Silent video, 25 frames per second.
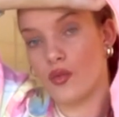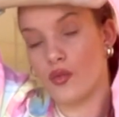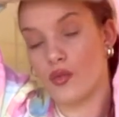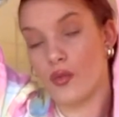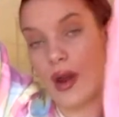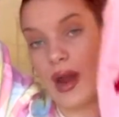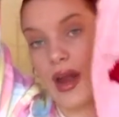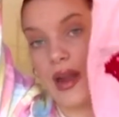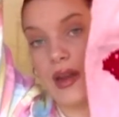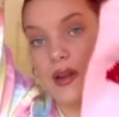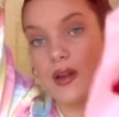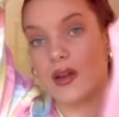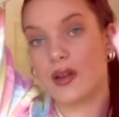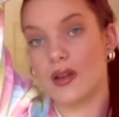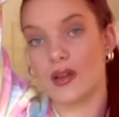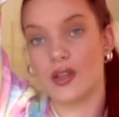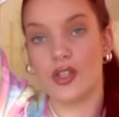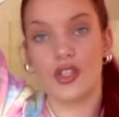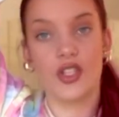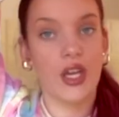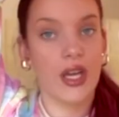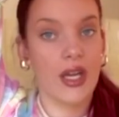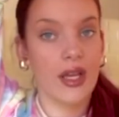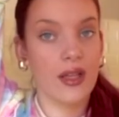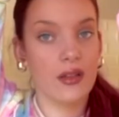red
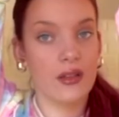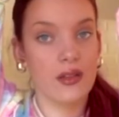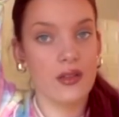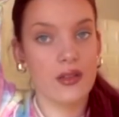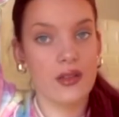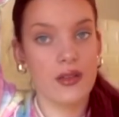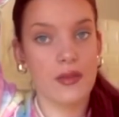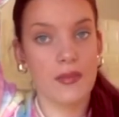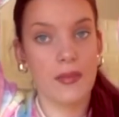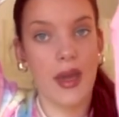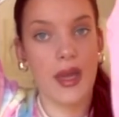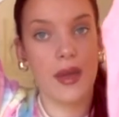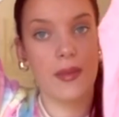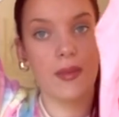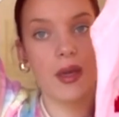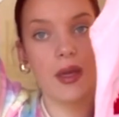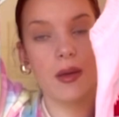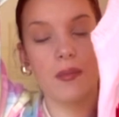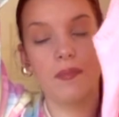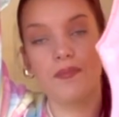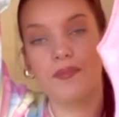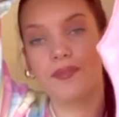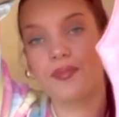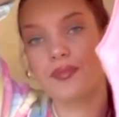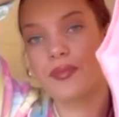jeans
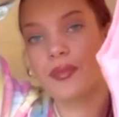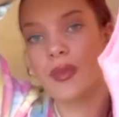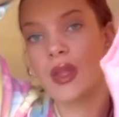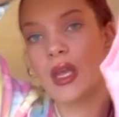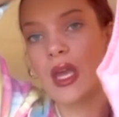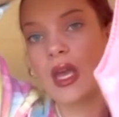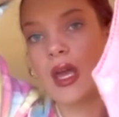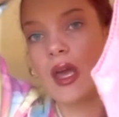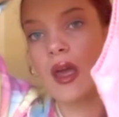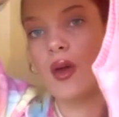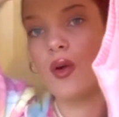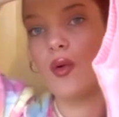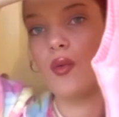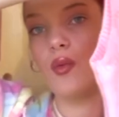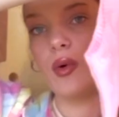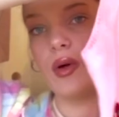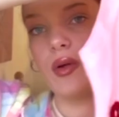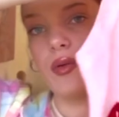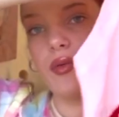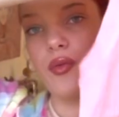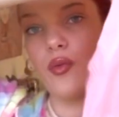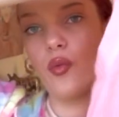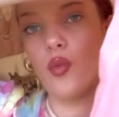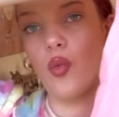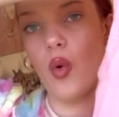maybe
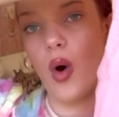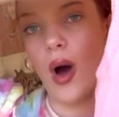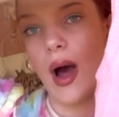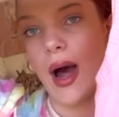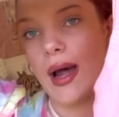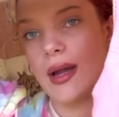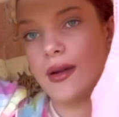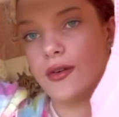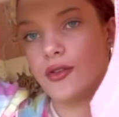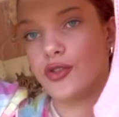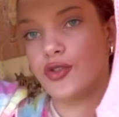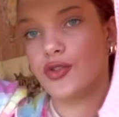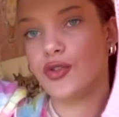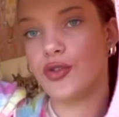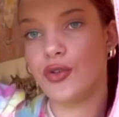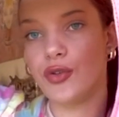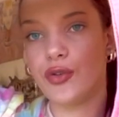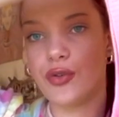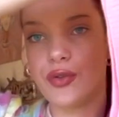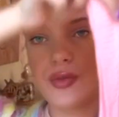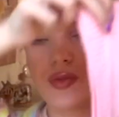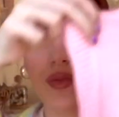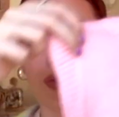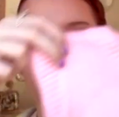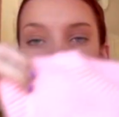with white
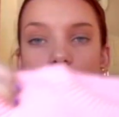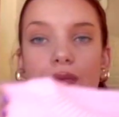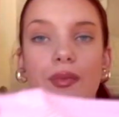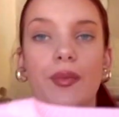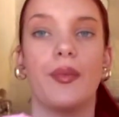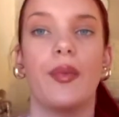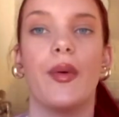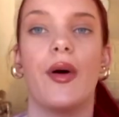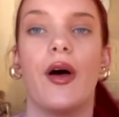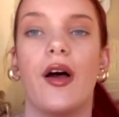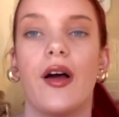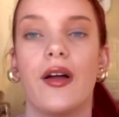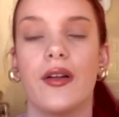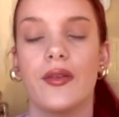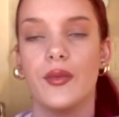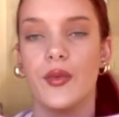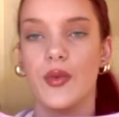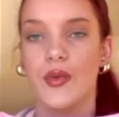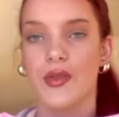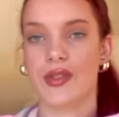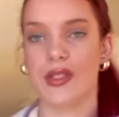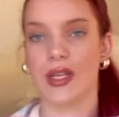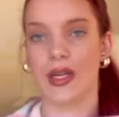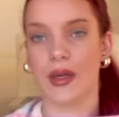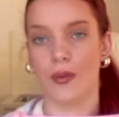shoes but
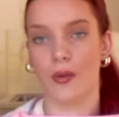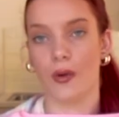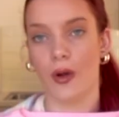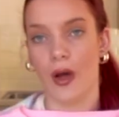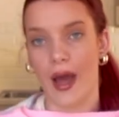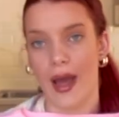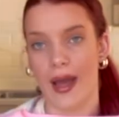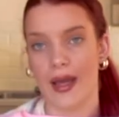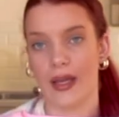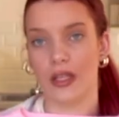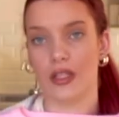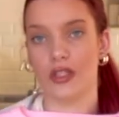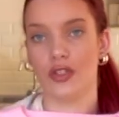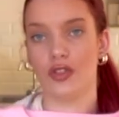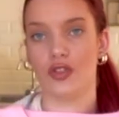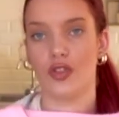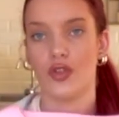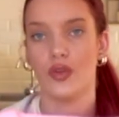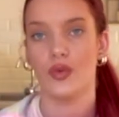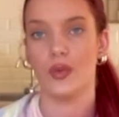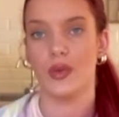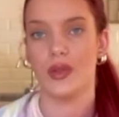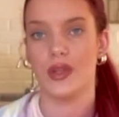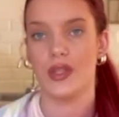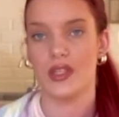we'll see what I can
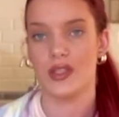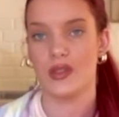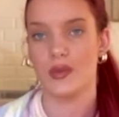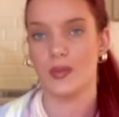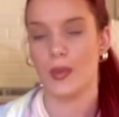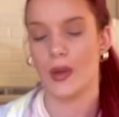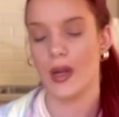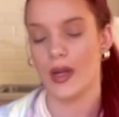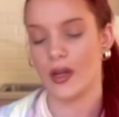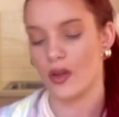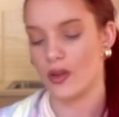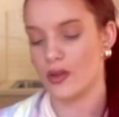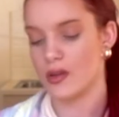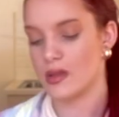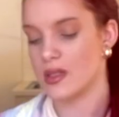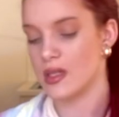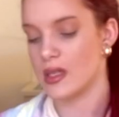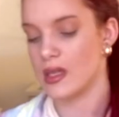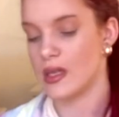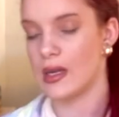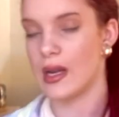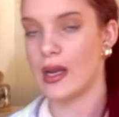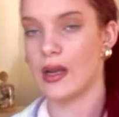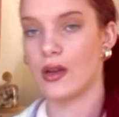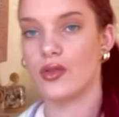do with this but I got this
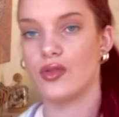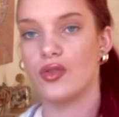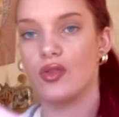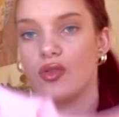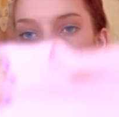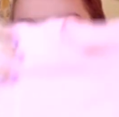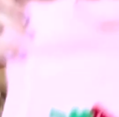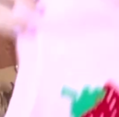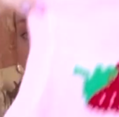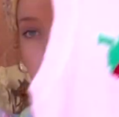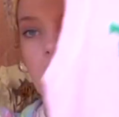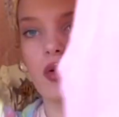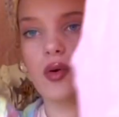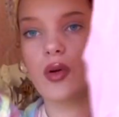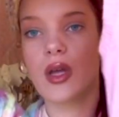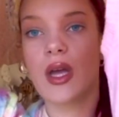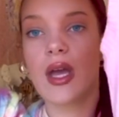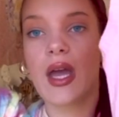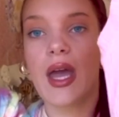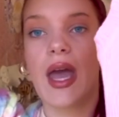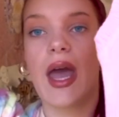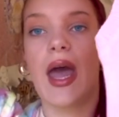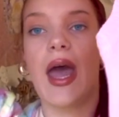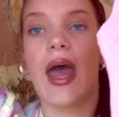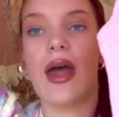in an extra small
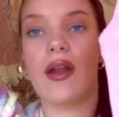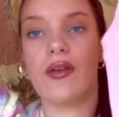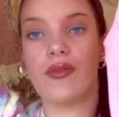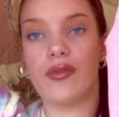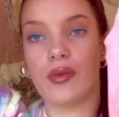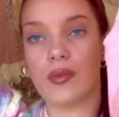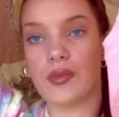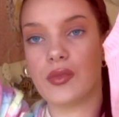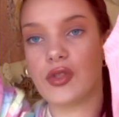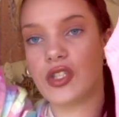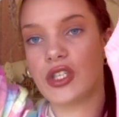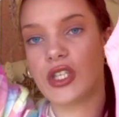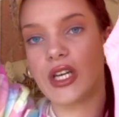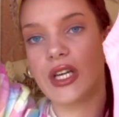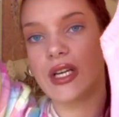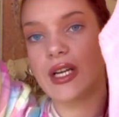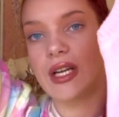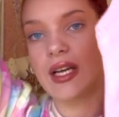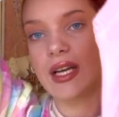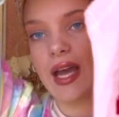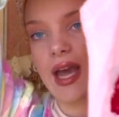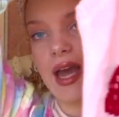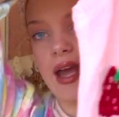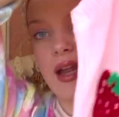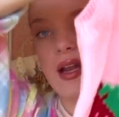and from Shein
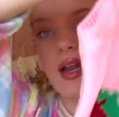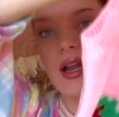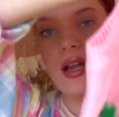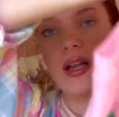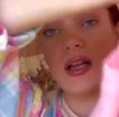again